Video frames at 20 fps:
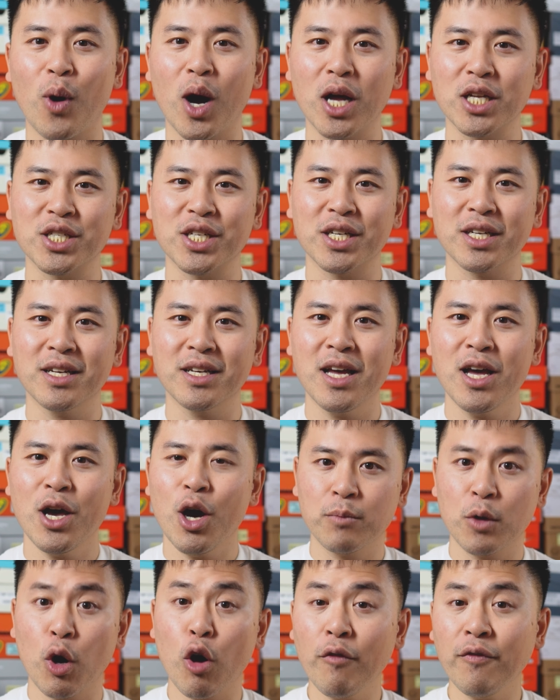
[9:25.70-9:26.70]
watching.
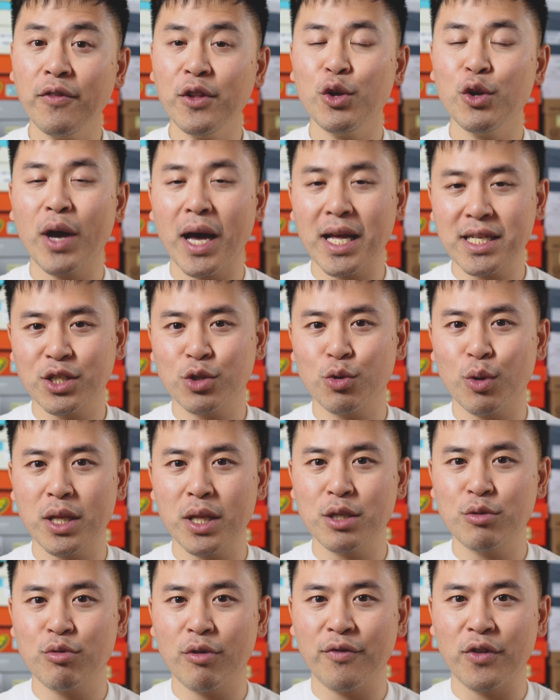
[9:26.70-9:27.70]
Hopefully you guys enjoyed
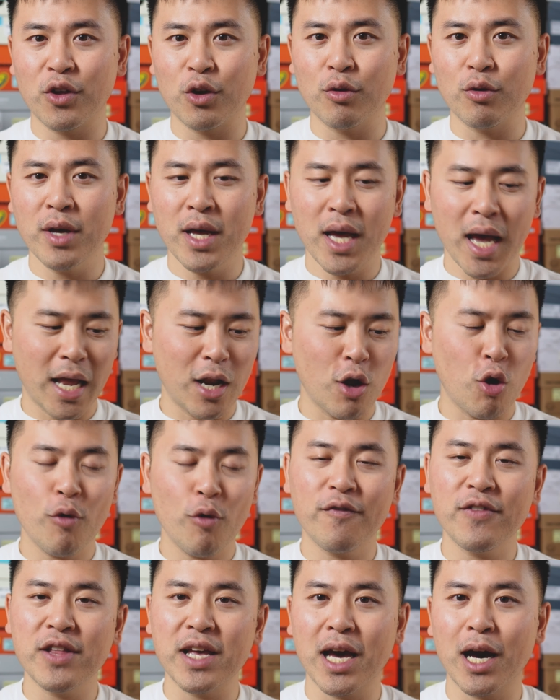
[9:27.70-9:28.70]
this review and
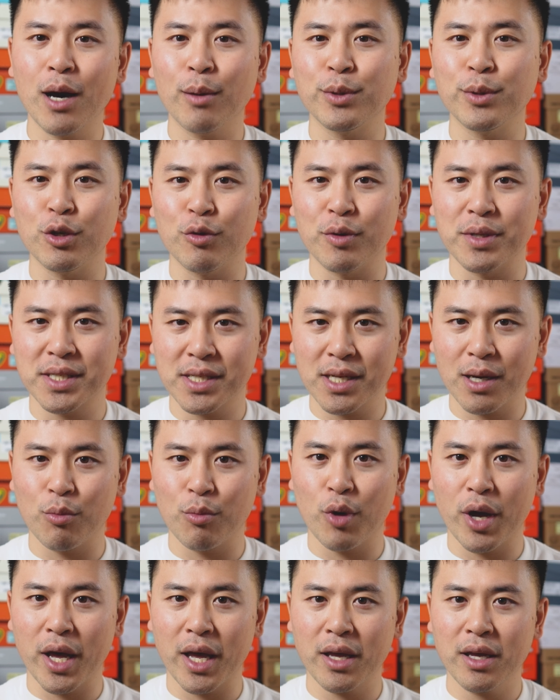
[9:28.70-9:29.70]
hopefully it helped you in some
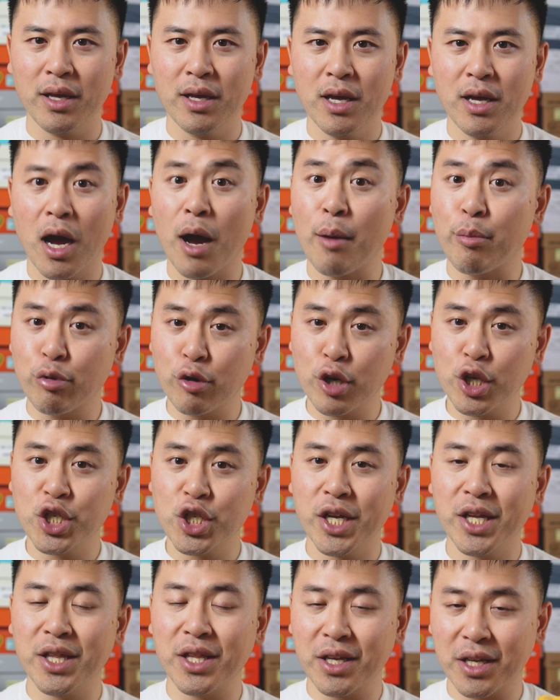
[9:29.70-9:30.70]
way. I
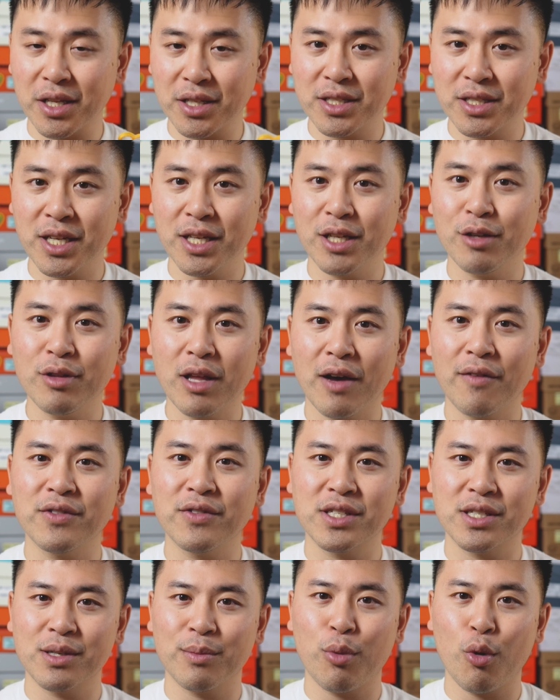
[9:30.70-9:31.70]
appreciate the continued love
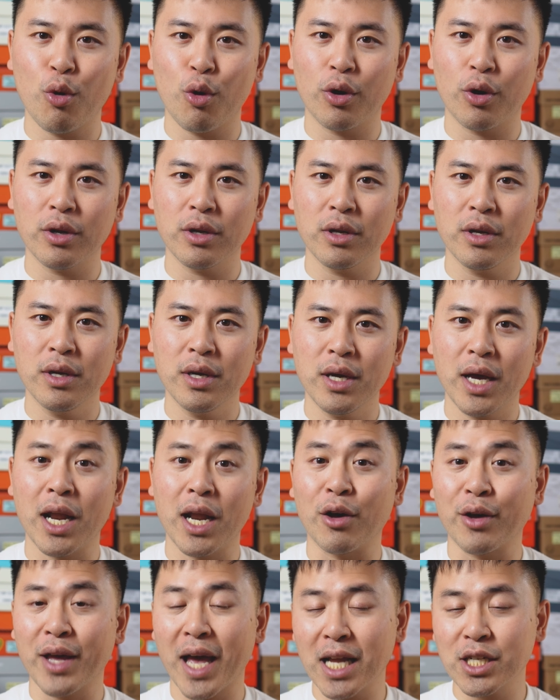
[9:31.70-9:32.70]
and support, and
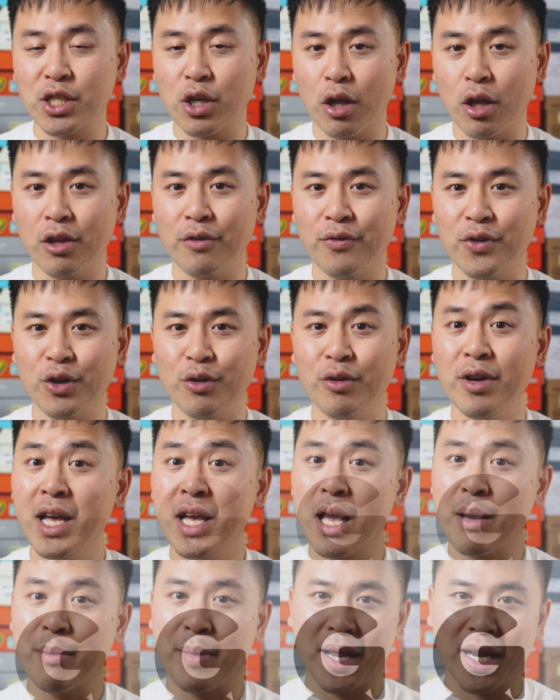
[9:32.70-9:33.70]
I'll catch all of you
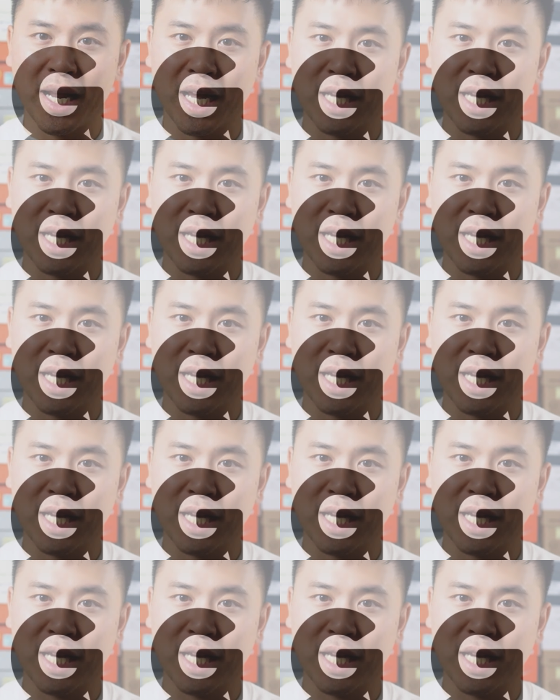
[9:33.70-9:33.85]
in my